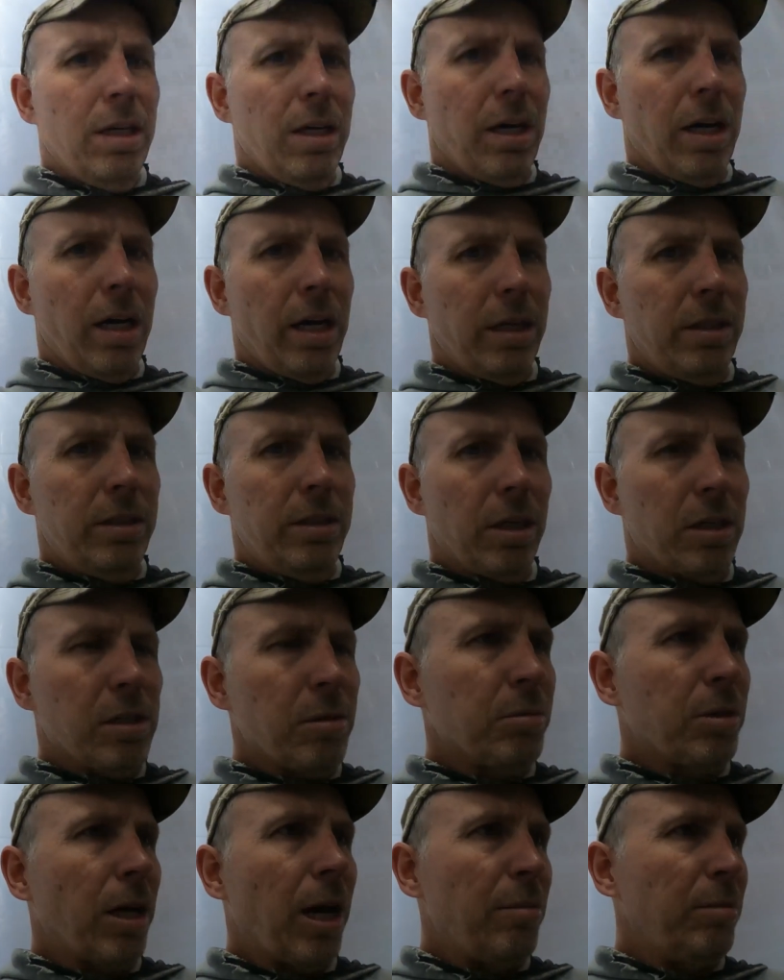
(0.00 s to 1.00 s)
Took
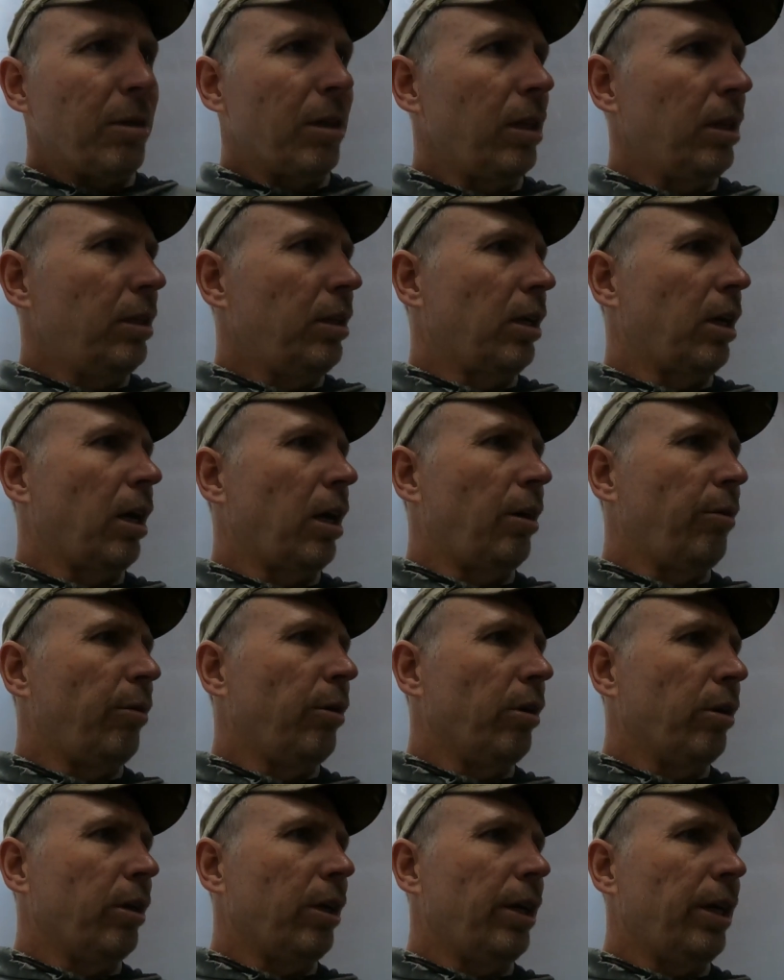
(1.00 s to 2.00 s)
some time to clean the gun
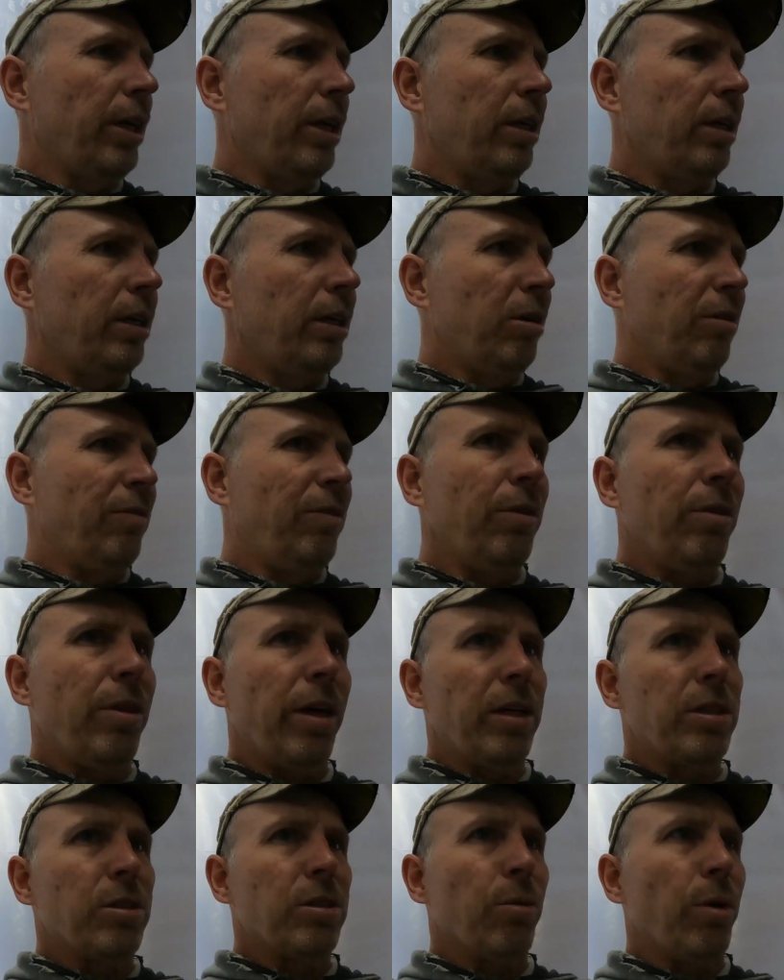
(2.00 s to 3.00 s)
real good, put a few
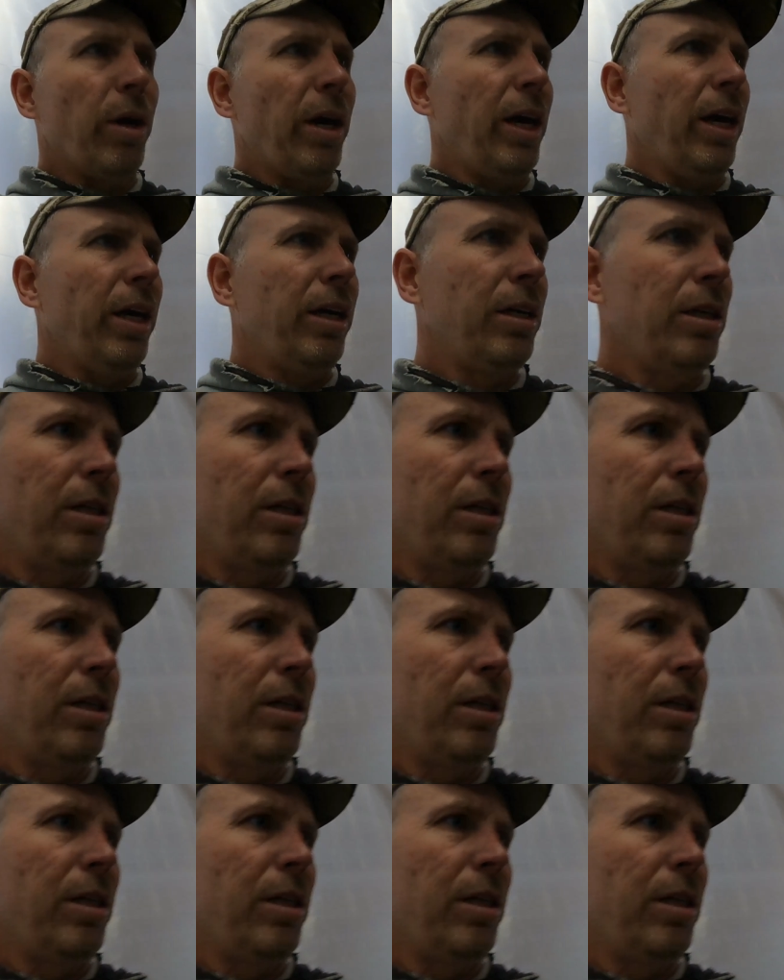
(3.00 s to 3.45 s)
things away.